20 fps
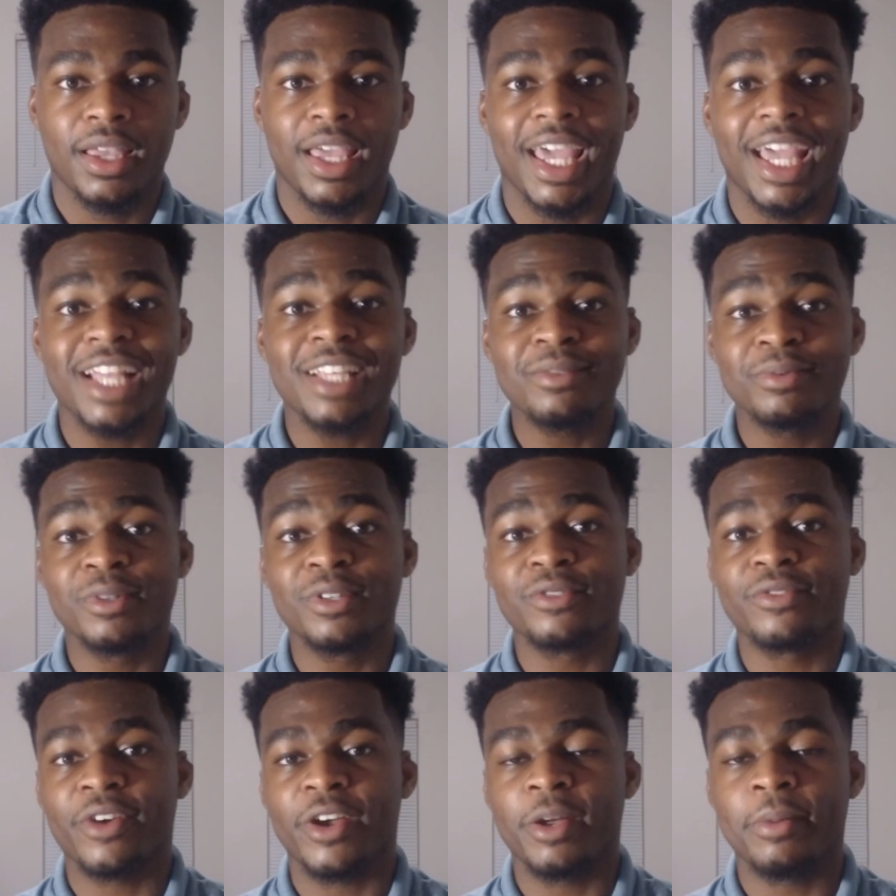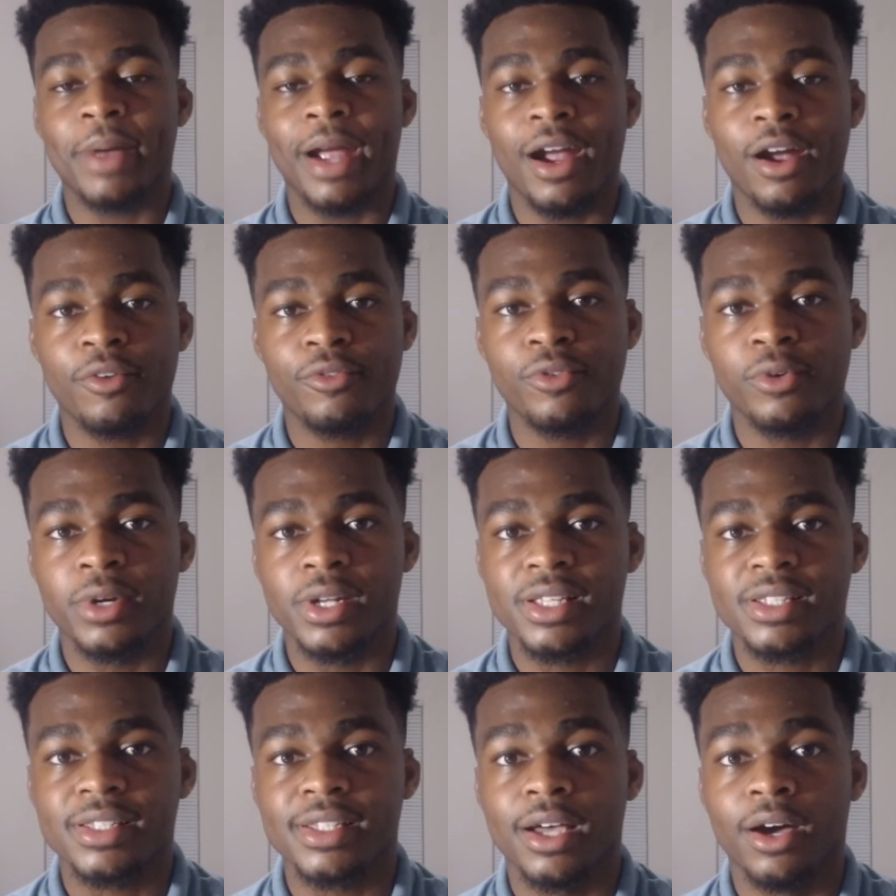Ansible is very powerful in
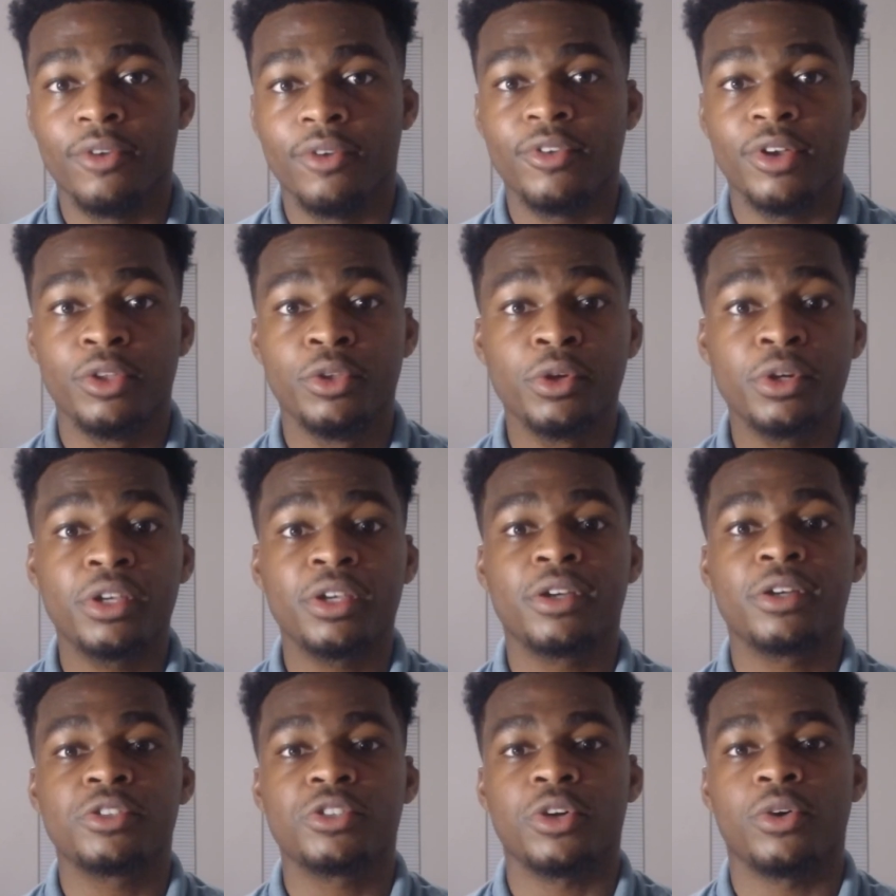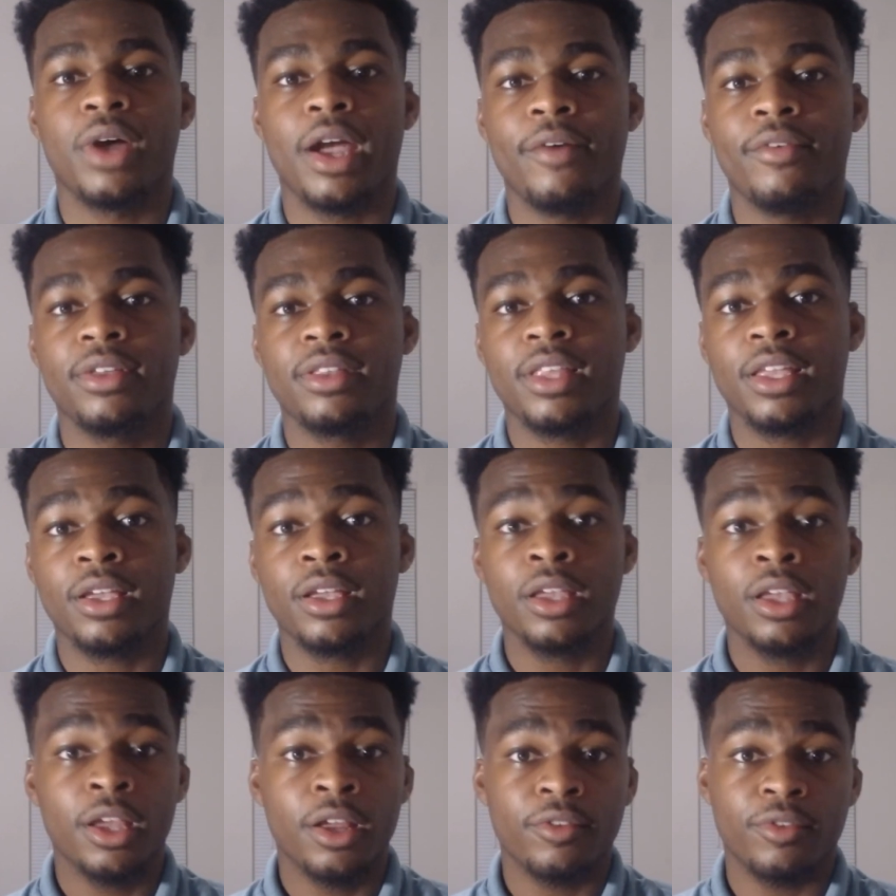itself, and you can control
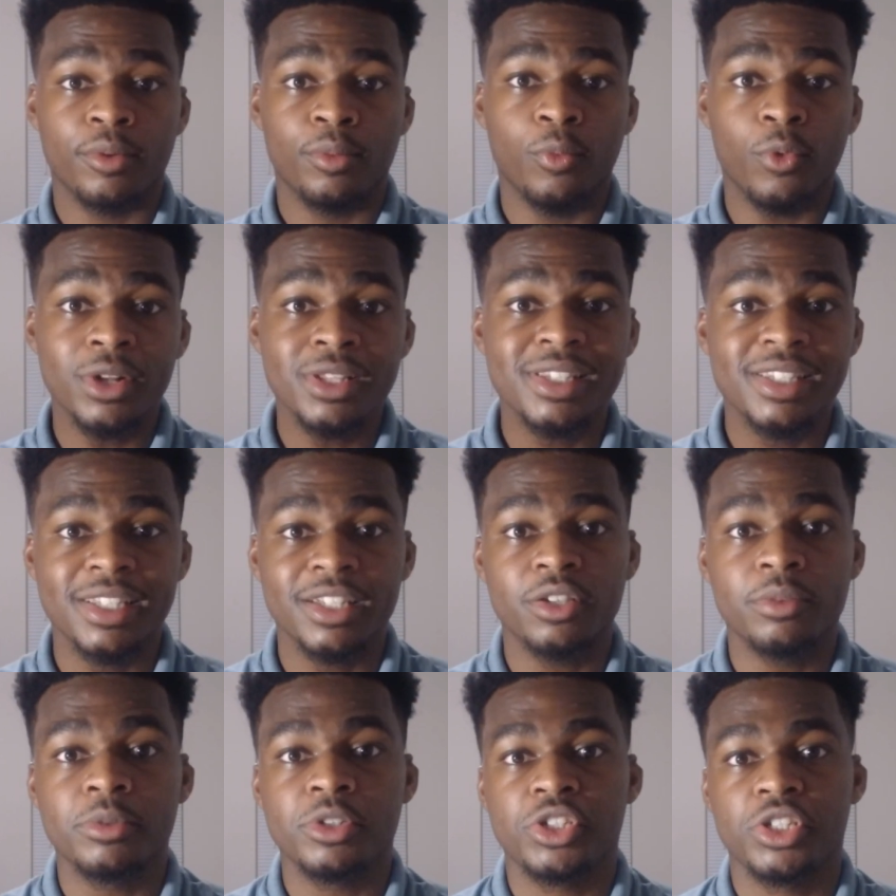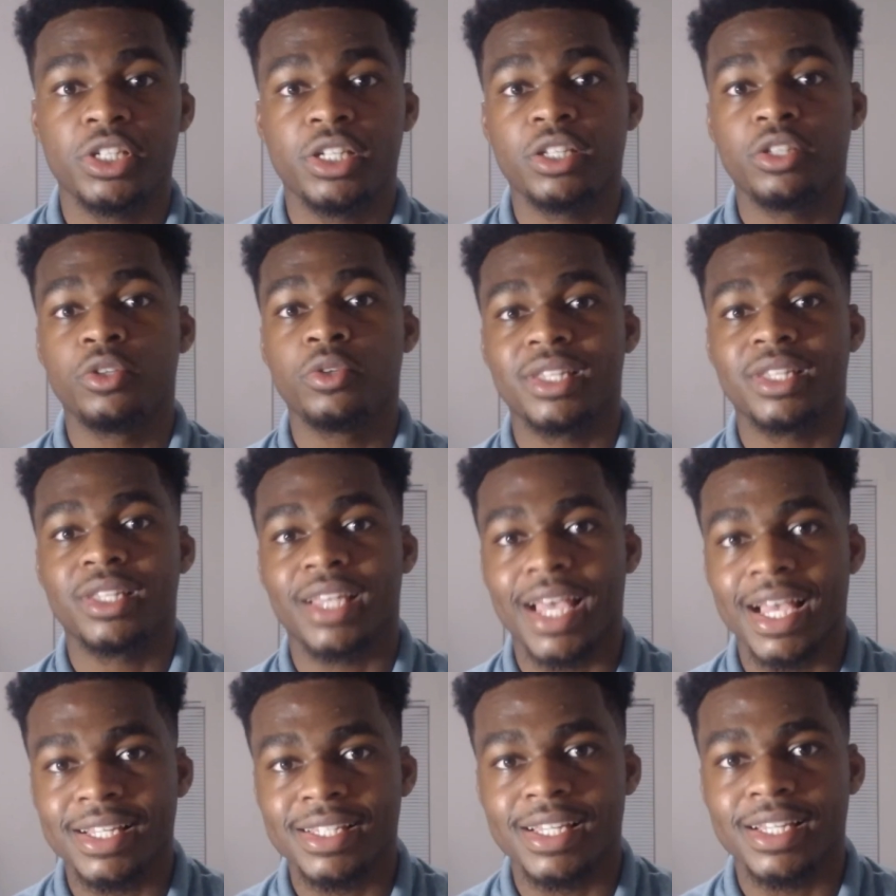everything from one single machine using
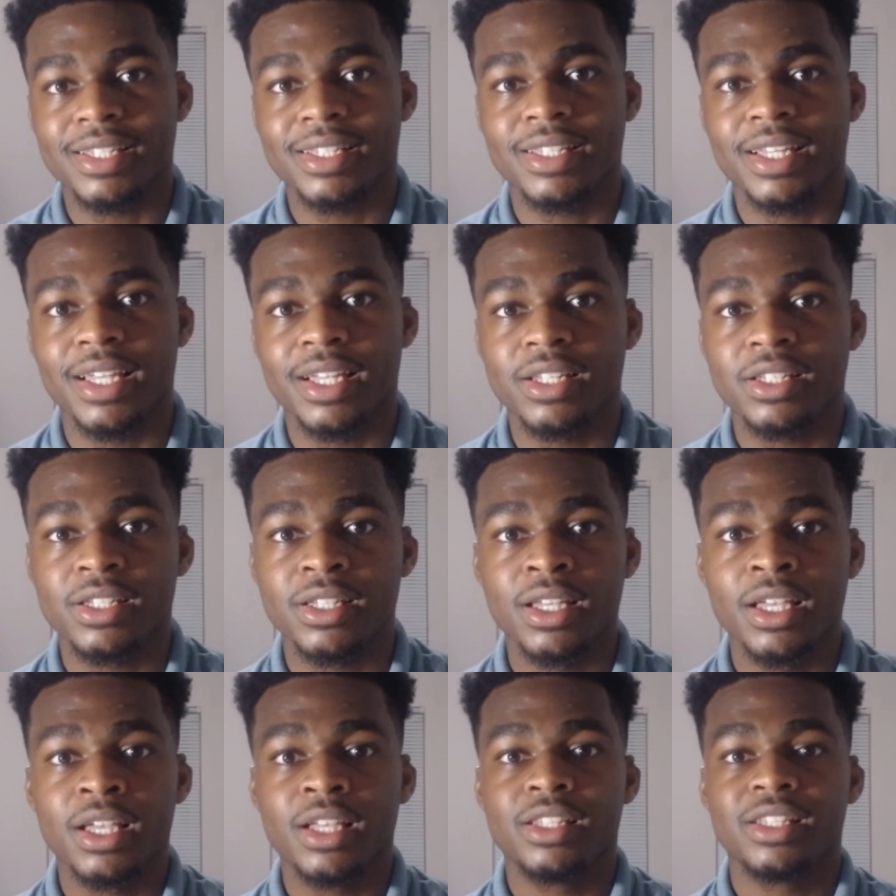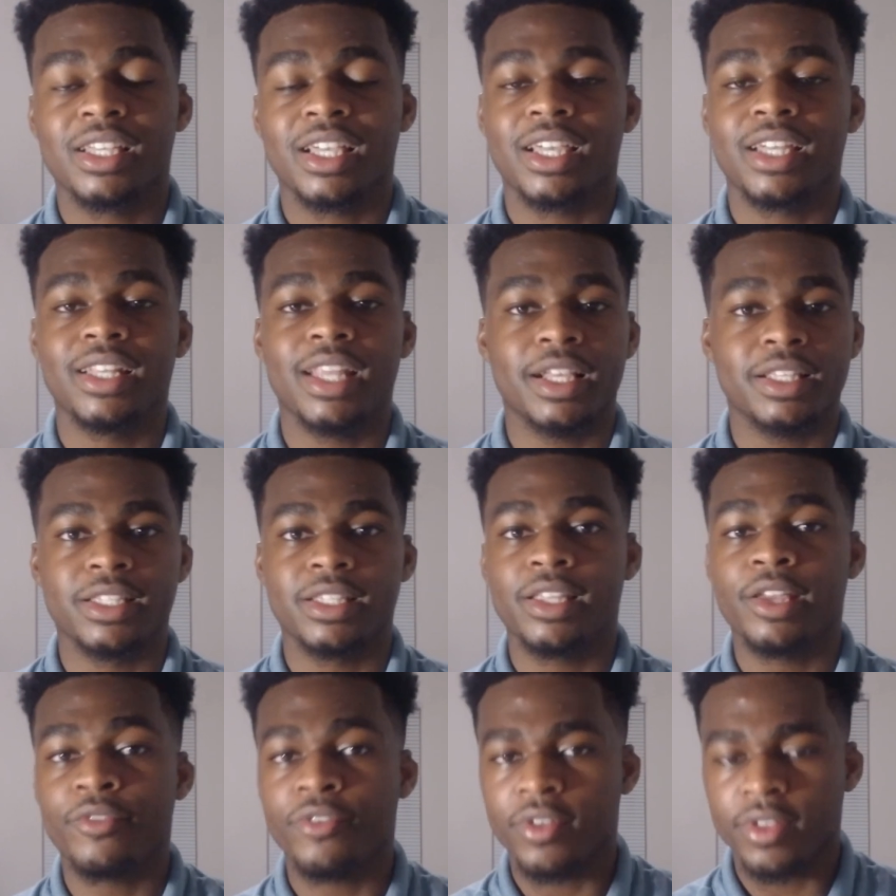SSH to connect to
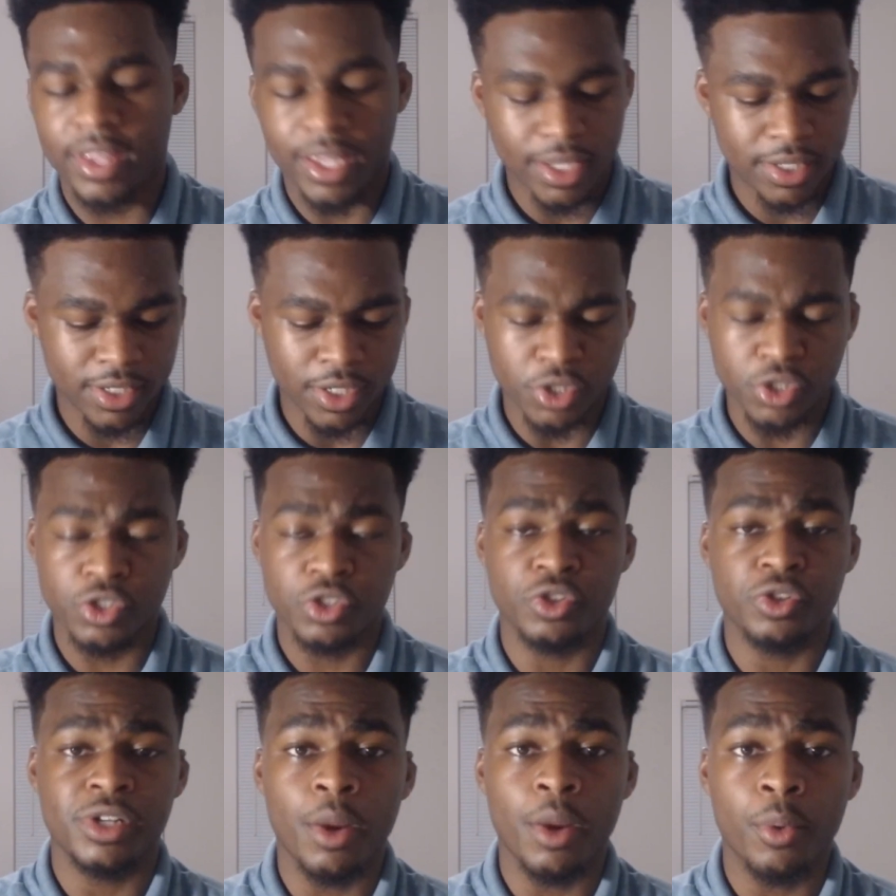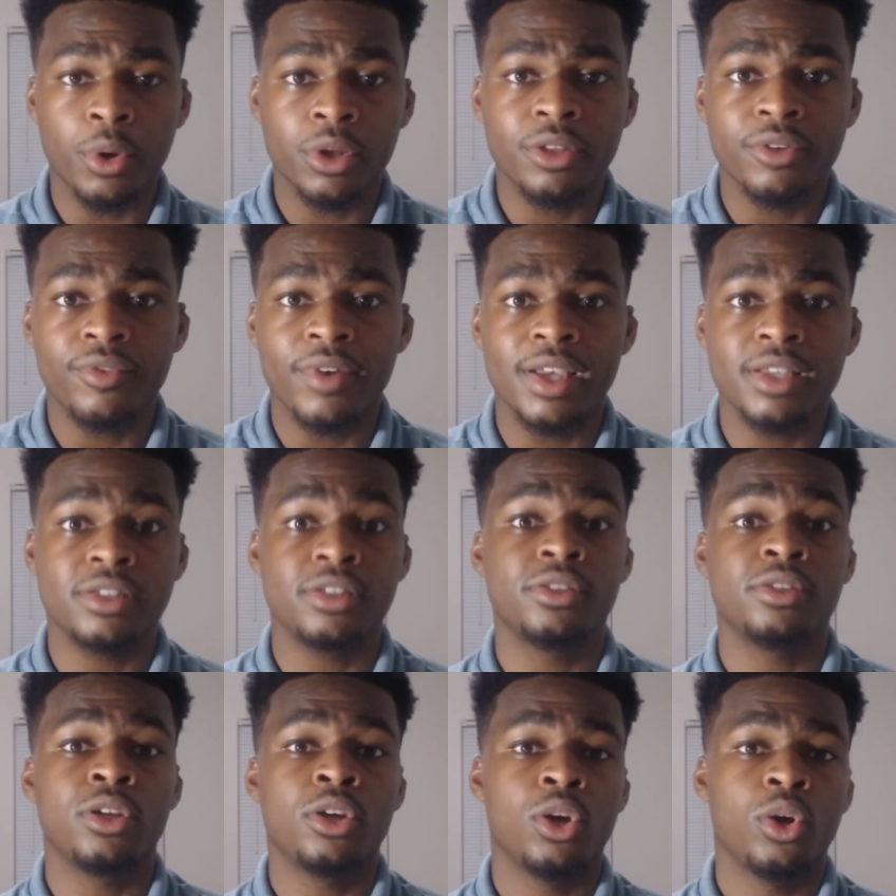different things such as your network
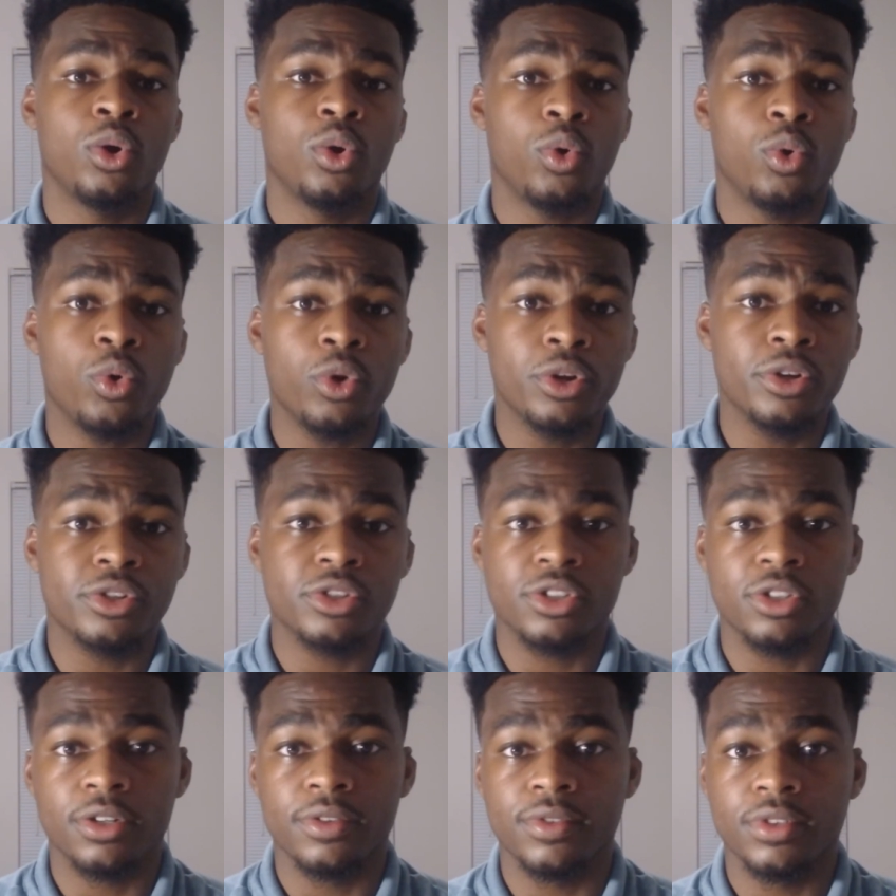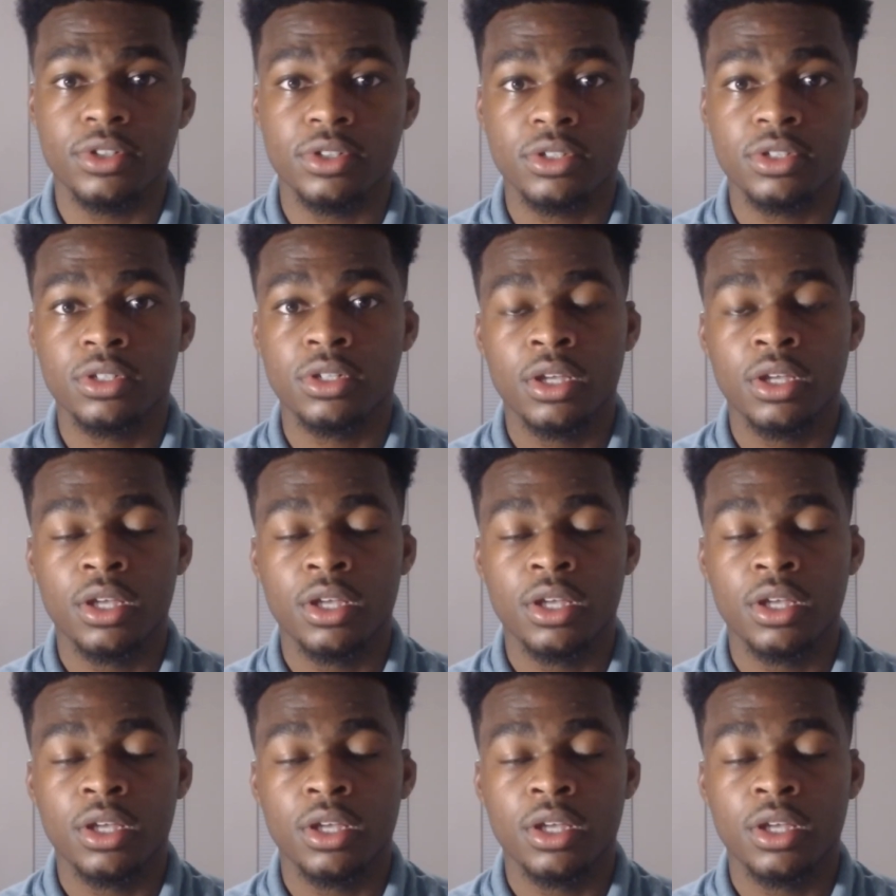devices or your servers.